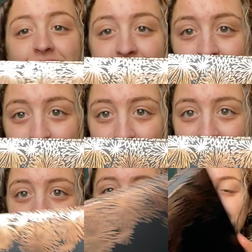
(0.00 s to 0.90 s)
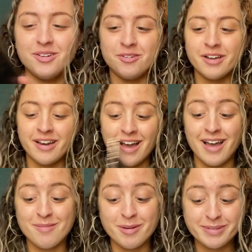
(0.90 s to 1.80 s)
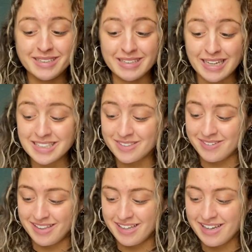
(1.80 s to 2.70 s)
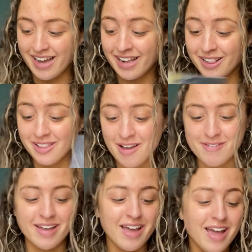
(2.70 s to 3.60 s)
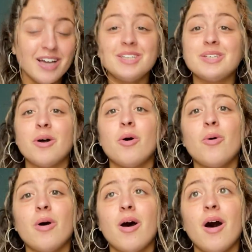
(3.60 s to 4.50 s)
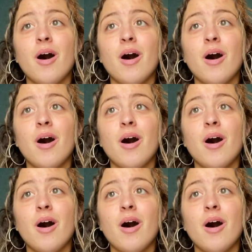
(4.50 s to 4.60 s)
It's getting pretty cute and I'm obsessed with it. I love it. So